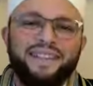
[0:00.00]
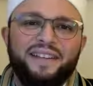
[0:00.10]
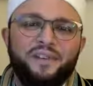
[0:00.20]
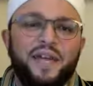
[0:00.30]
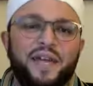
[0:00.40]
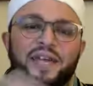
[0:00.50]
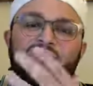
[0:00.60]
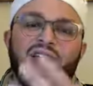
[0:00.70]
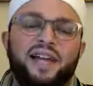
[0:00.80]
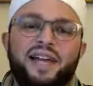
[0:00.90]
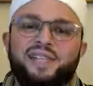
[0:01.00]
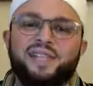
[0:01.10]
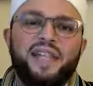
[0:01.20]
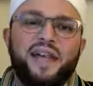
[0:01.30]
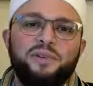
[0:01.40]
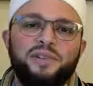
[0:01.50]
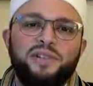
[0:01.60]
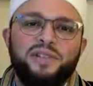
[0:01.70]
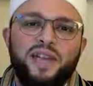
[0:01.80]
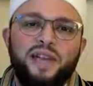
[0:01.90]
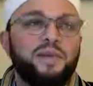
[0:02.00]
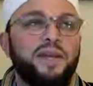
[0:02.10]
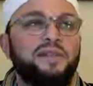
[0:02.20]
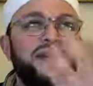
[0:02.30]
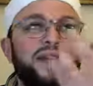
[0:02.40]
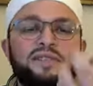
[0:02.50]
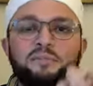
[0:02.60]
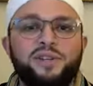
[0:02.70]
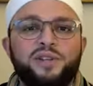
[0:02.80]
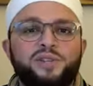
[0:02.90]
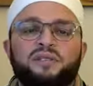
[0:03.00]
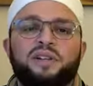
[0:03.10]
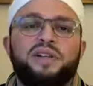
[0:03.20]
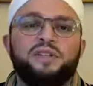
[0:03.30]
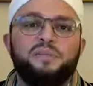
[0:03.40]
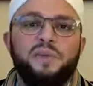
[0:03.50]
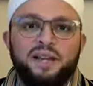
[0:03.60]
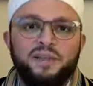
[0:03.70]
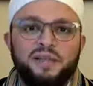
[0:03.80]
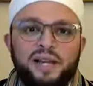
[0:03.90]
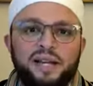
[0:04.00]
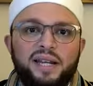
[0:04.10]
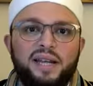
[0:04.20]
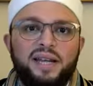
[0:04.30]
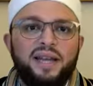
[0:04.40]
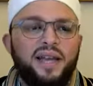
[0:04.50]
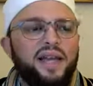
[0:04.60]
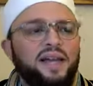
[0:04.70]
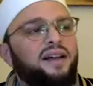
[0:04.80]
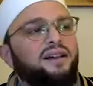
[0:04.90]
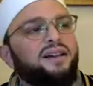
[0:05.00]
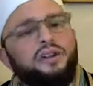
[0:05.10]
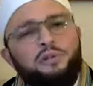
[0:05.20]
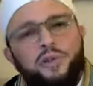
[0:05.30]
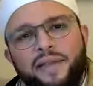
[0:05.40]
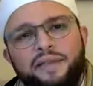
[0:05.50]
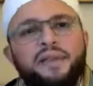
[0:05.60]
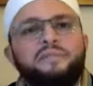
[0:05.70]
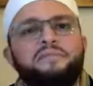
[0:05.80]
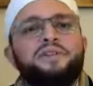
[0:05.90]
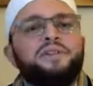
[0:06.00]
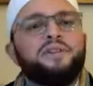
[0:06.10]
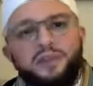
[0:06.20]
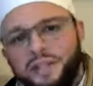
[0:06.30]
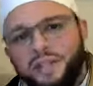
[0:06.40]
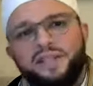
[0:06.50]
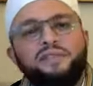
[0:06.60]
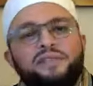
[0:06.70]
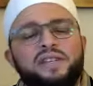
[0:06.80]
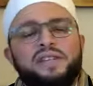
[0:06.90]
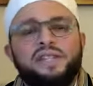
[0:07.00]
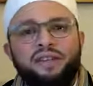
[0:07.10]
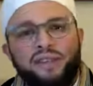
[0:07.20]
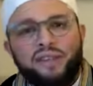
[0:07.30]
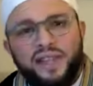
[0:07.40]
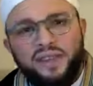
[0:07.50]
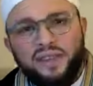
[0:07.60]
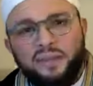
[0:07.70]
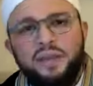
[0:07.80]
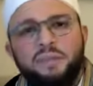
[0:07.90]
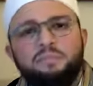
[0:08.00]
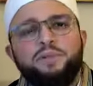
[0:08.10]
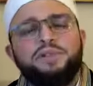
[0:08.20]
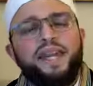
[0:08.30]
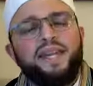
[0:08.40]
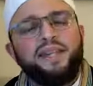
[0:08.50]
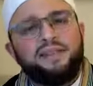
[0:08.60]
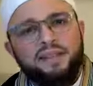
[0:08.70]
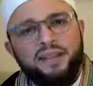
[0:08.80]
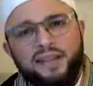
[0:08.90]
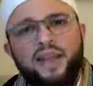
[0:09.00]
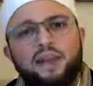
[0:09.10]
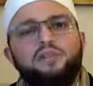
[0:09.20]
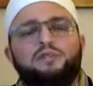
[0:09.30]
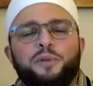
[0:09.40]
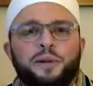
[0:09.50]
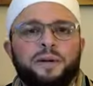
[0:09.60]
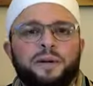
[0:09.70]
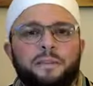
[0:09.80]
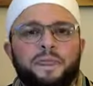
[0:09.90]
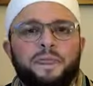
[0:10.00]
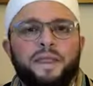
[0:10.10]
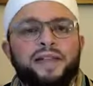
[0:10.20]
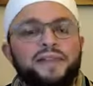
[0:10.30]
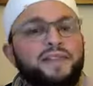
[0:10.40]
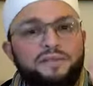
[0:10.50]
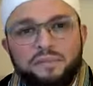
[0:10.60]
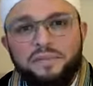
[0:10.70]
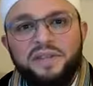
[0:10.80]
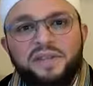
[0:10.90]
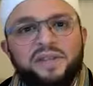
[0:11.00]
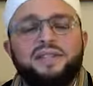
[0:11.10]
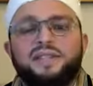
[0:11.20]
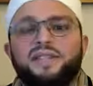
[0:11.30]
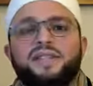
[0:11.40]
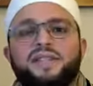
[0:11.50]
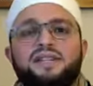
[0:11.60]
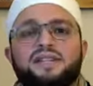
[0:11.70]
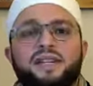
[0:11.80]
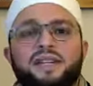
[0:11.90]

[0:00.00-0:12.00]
So that salah is established and we attain the pleasure of Allah subhanahu wa ta'ala. And Ya Allah, grant them from the goodness of this life and let them be protected and cared for and give them the sustenance that is they